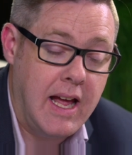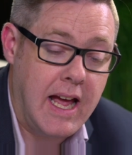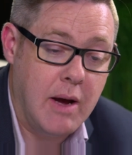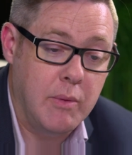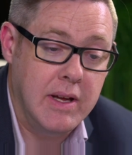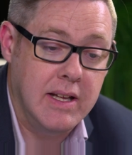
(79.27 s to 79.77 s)

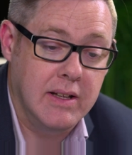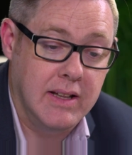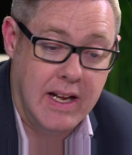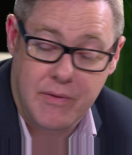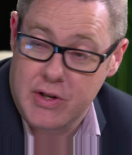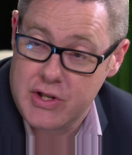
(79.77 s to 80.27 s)
how we
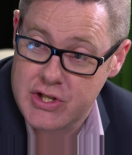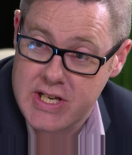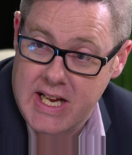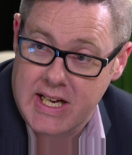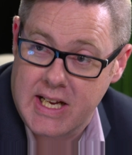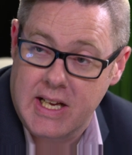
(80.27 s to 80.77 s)
leverage
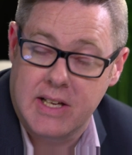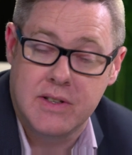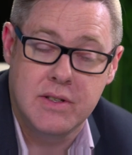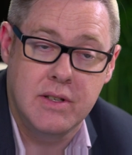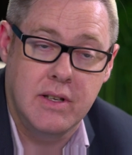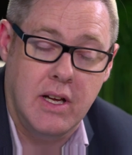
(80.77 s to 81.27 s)
data,
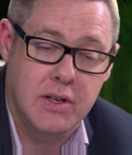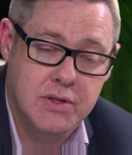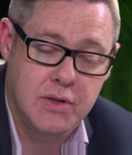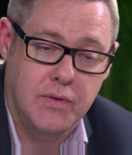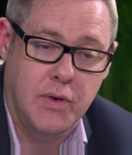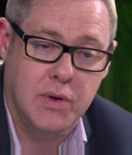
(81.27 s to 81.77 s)

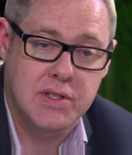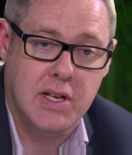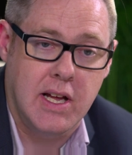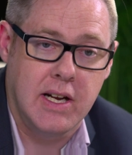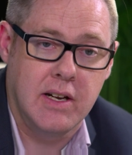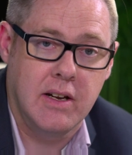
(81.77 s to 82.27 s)
so focus
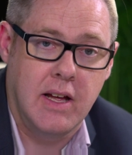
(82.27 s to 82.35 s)
on